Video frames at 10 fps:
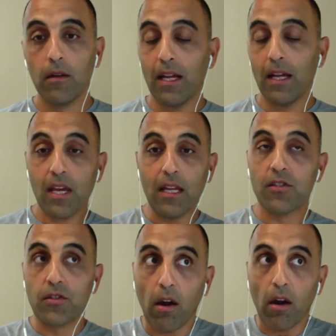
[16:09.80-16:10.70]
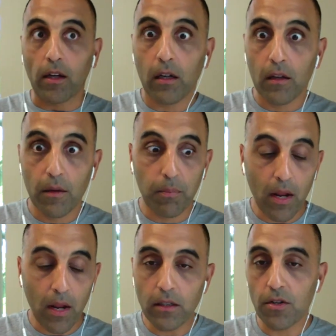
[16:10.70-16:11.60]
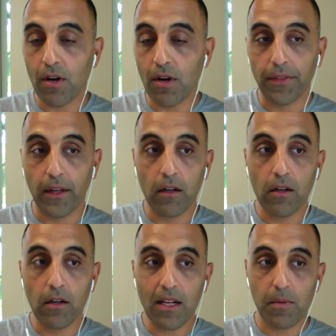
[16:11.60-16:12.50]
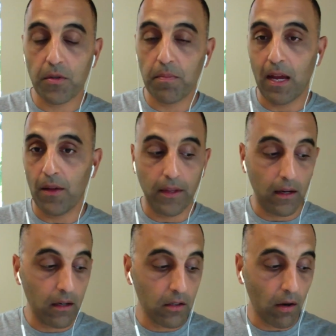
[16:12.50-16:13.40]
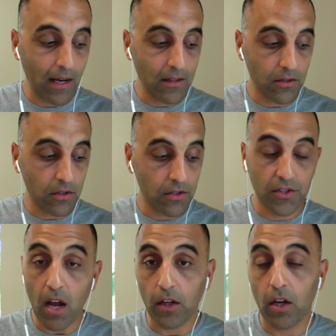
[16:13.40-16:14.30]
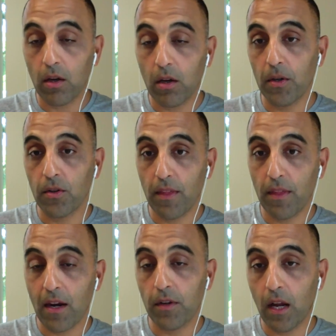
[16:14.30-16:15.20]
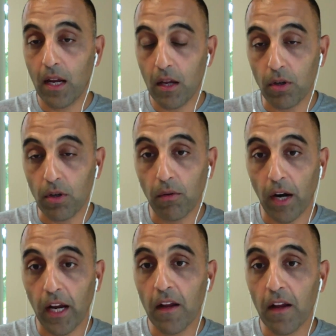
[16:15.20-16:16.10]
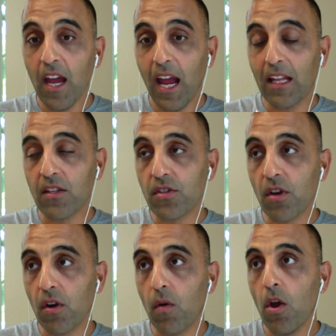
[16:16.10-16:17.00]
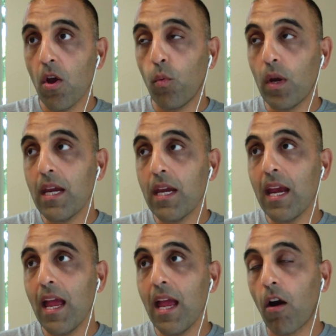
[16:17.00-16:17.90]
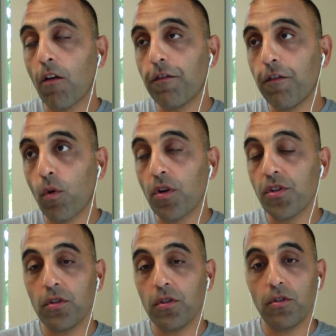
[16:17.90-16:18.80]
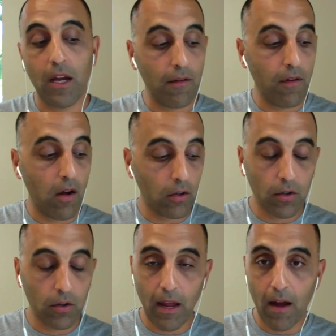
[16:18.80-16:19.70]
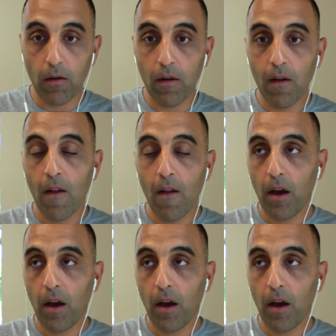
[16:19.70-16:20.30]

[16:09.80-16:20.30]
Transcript: That's it. It's dark. The predators are out there. You're not supposed to be out there. Your eyes suck compared to that of a coyote, right? And so we are forced to kind of hunker down,